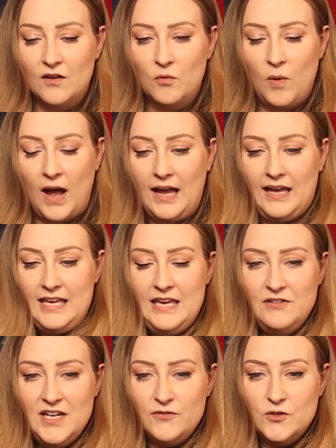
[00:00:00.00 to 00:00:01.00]

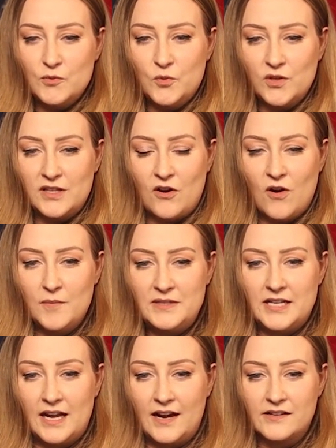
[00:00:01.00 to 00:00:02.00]
even if you support the carbon
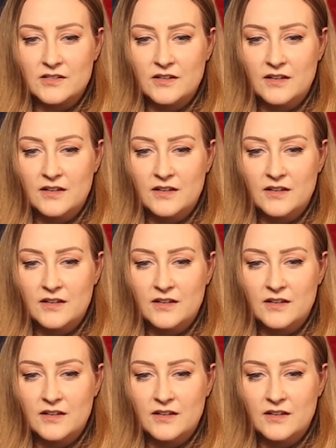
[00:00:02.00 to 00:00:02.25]
tax,